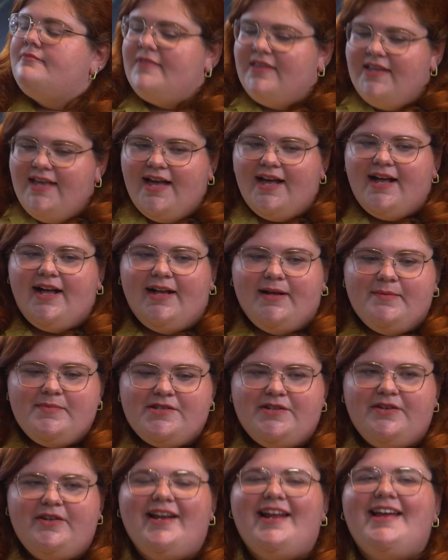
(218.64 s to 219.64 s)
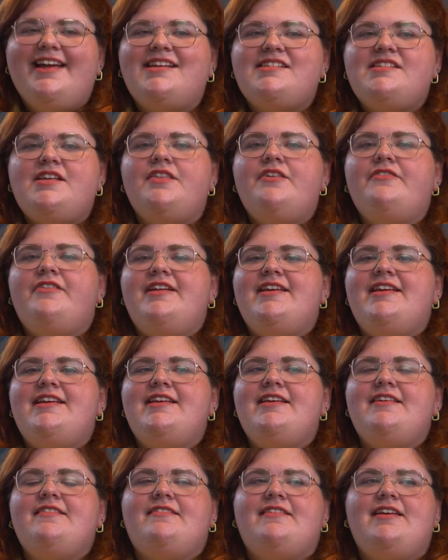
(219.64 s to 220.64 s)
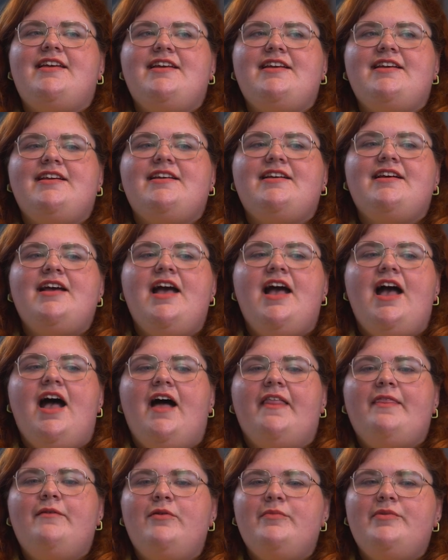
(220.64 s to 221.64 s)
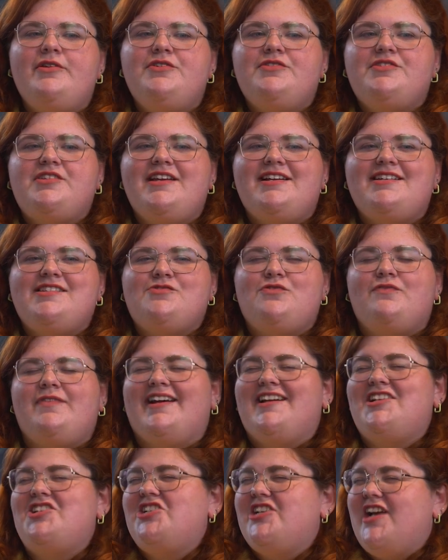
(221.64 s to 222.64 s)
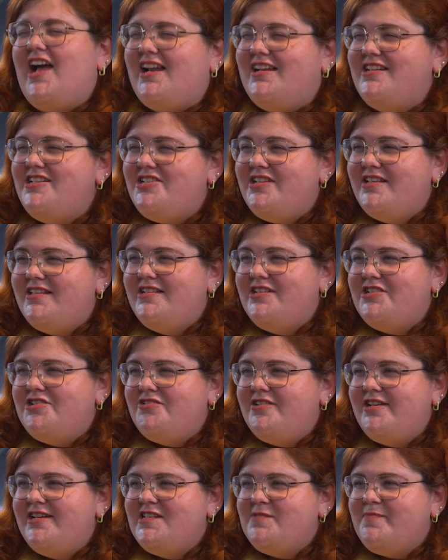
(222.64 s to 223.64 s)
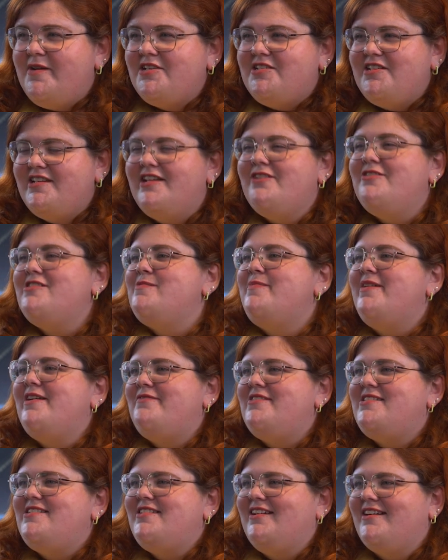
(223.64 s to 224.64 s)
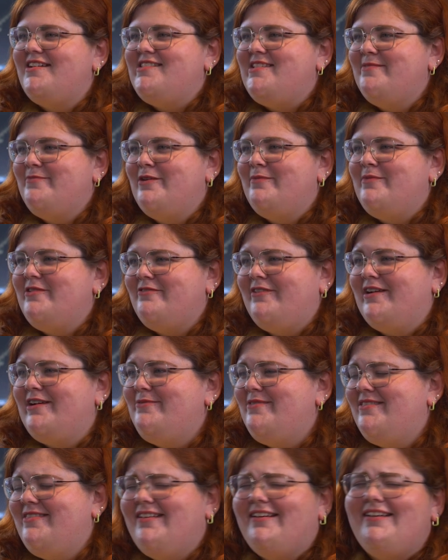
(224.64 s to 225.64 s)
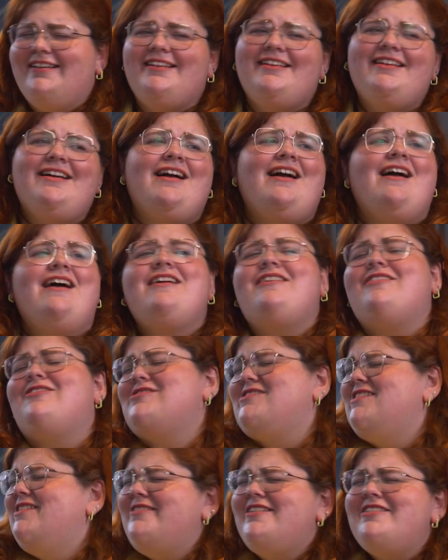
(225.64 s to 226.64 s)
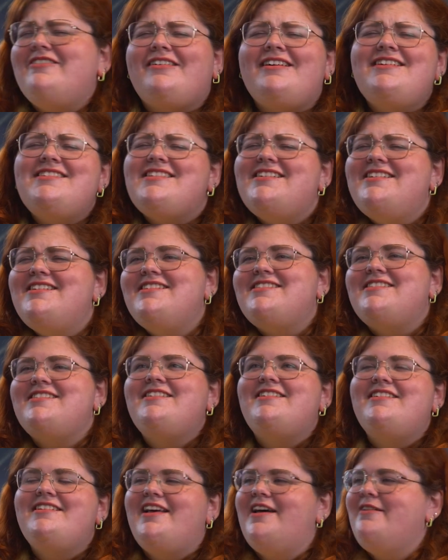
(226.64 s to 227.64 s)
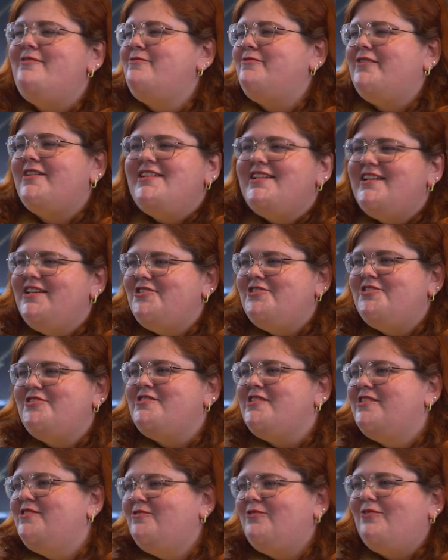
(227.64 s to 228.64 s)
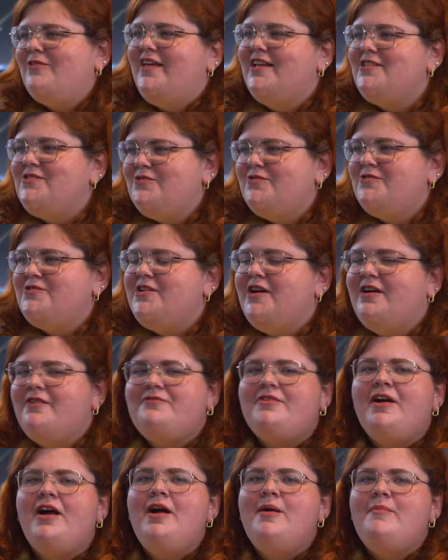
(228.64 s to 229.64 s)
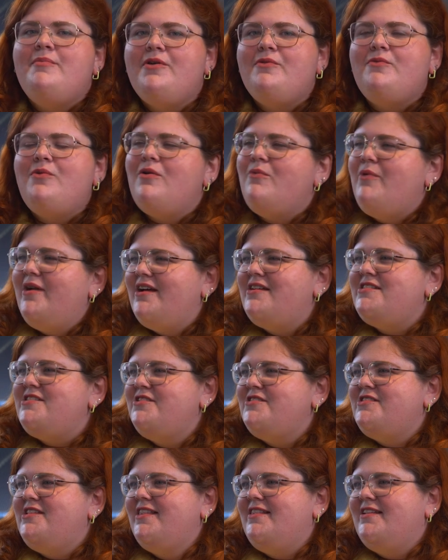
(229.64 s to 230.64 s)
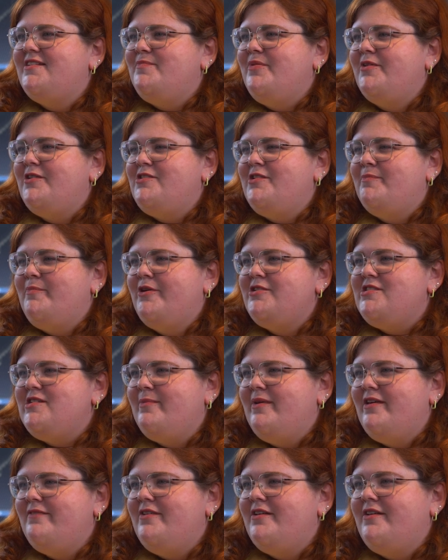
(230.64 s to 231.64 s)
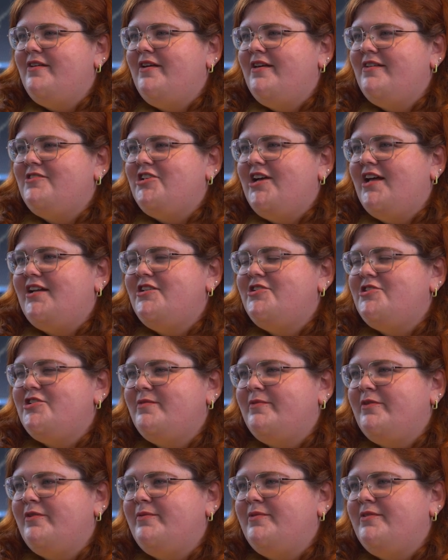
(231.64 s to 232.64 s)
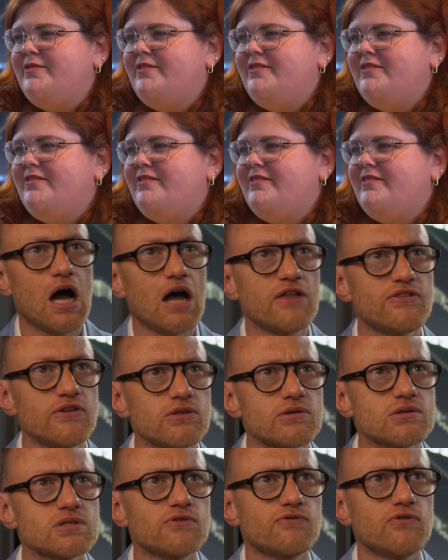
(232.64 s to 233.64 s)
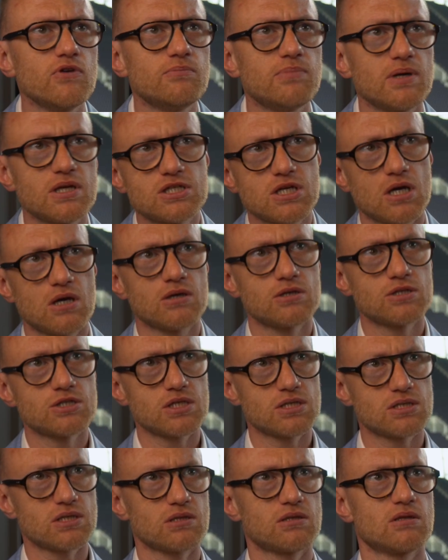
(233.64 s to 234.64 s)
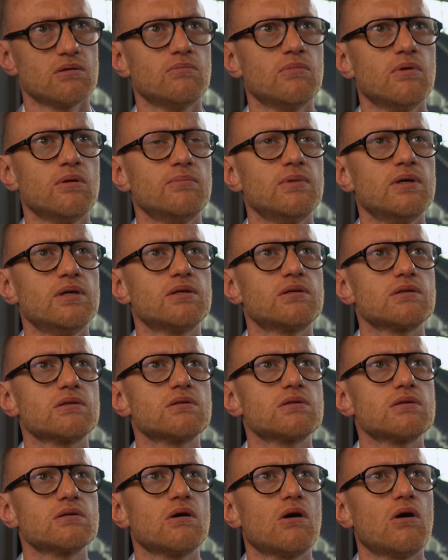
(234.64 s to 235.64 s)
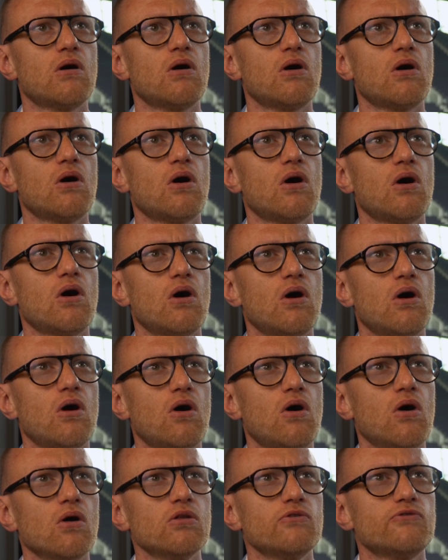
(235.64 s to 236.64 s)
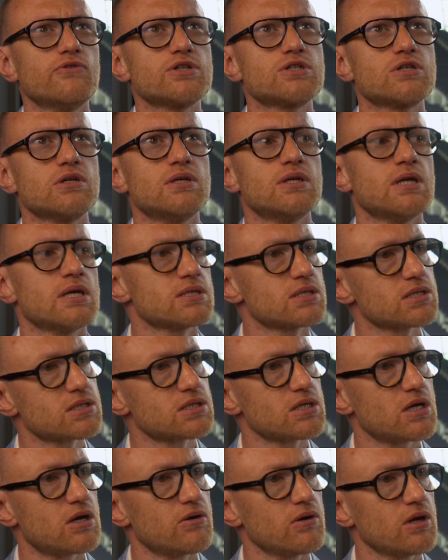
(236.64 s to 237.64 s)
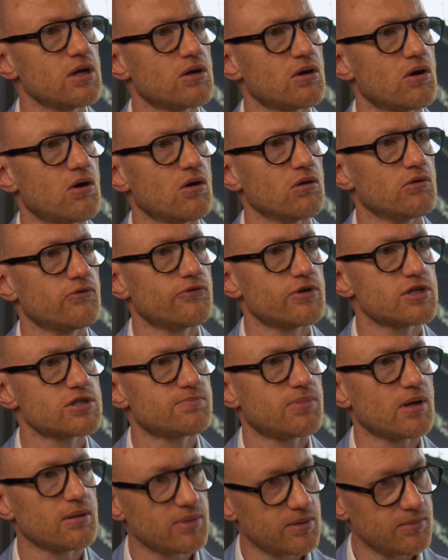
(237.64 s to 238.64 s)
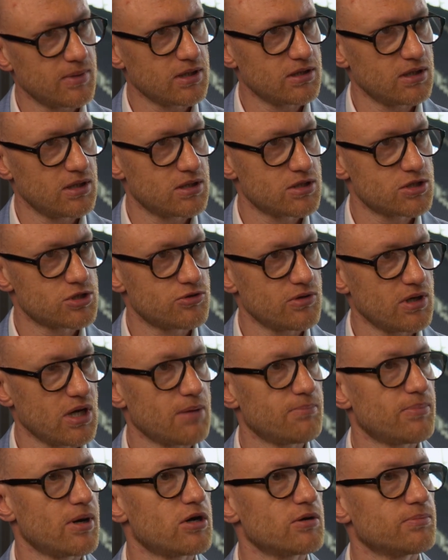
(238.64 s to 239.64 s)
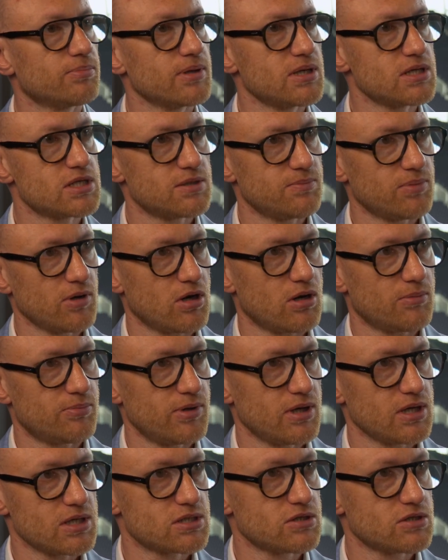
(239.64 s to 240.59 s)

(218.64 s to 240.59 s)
Yeah, absolutely. And I guess, are there anything at the moment you're seeing as sort of like a challenge in the industry, especially, it's a bit of this dicey moment, right, with the living crisis and funding issues and all that sort of stuff. But what else are you seeing like posing a bit of a challenge at the moment? I think there's a few big challenges at the moment, all of which are necessary and all of which probably make the industry a better place to be operating.